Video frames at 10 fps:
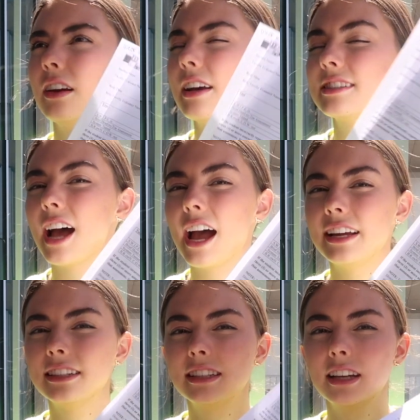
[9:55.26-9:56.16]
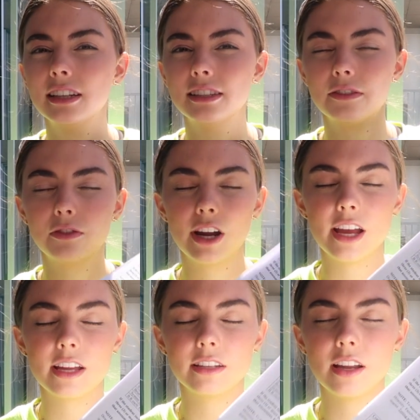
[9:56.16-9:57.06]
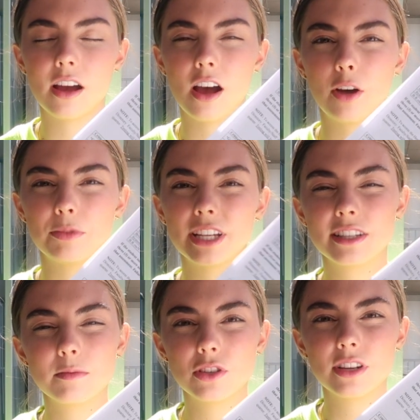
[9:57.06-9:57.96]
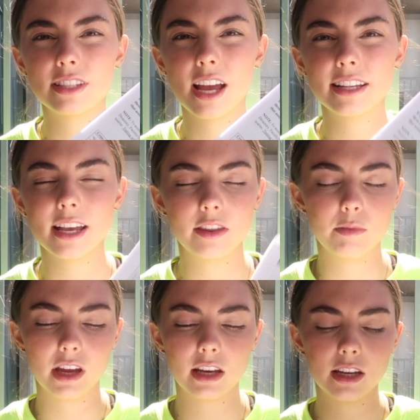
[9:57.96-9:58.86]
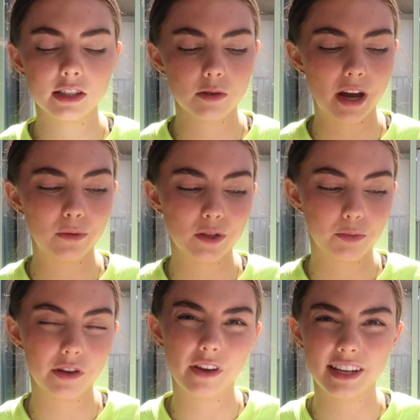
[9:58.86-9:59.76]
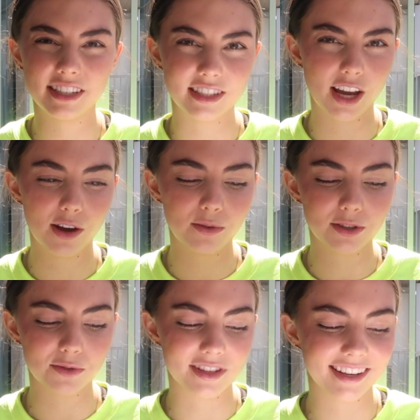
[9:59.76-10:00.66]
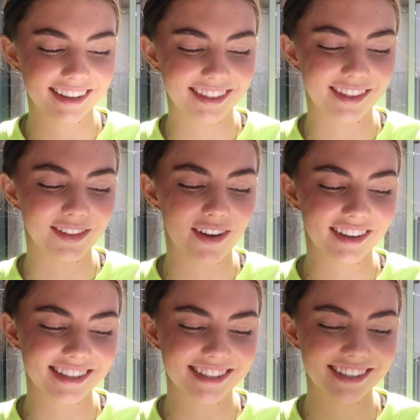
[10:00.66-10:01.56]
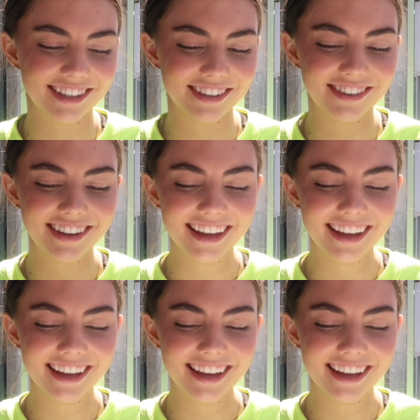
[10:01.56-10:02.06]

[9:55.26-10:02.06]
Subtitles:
assigned a different system to assess at the beginning. So mine was brief head to toe, which was like the longest to do.